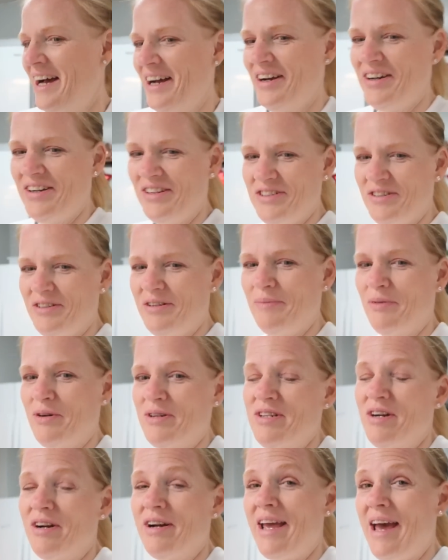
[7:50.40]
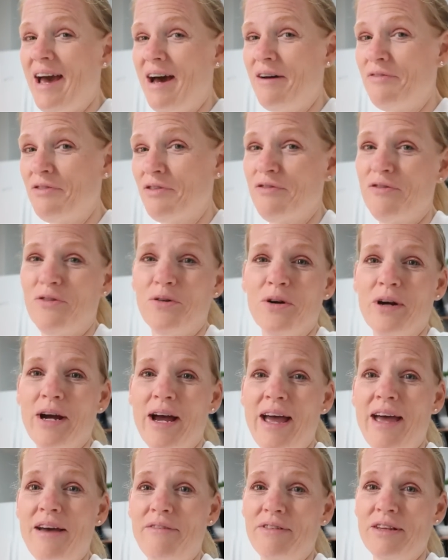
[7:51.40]
I couldn't do anymore. It's already after four.
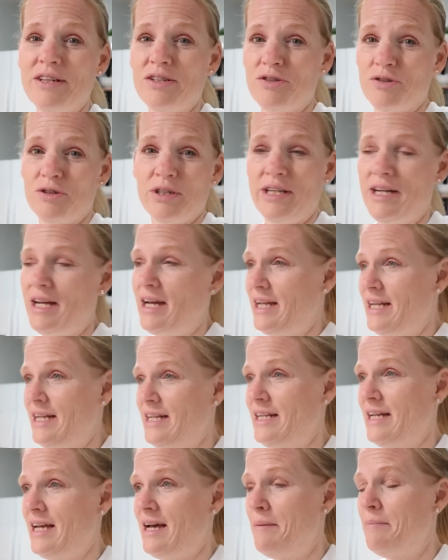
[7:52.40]
I have literally not eaten